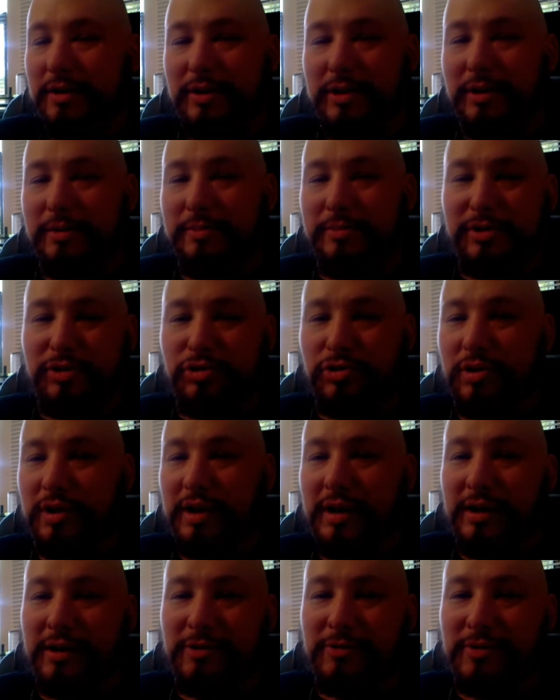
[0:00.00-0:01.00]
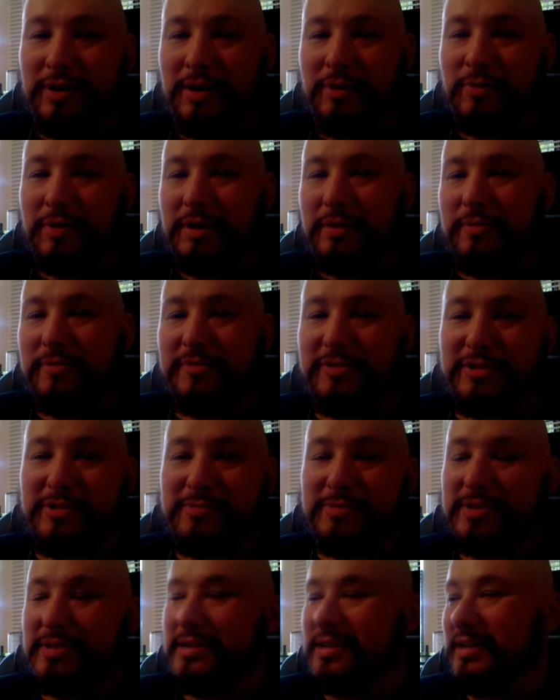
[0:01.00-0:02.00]
Here comes the train right when I'm
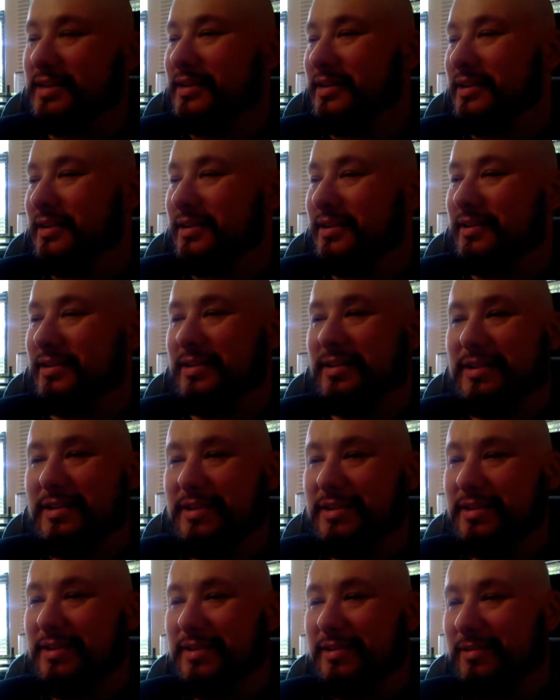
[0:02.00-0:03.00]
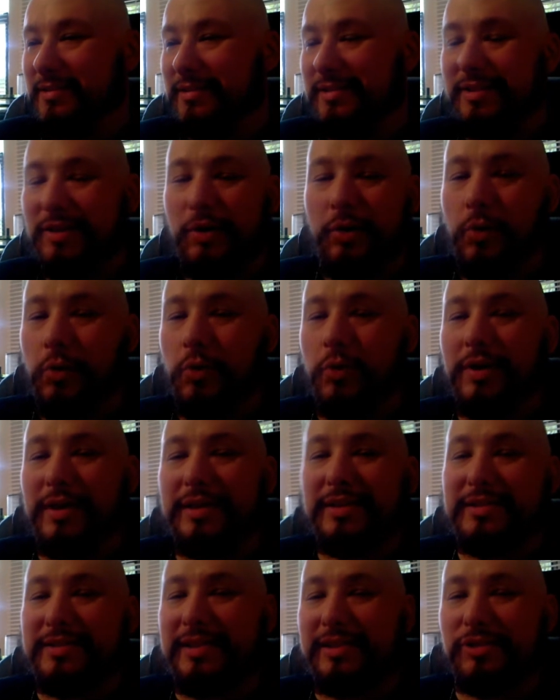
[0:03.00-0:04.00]
filming, and the
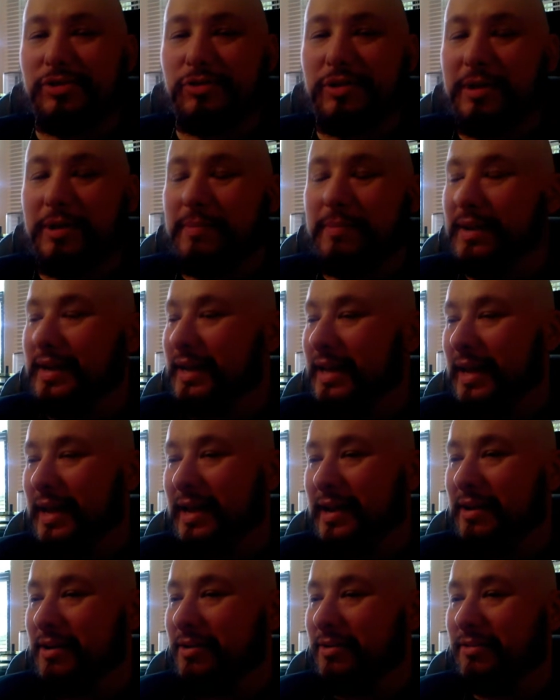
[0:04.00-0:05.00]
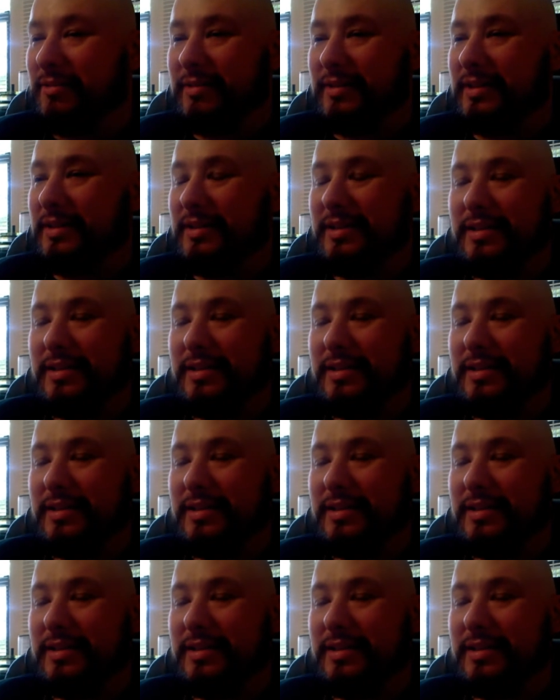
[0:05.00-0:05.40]
horn is extremely loud,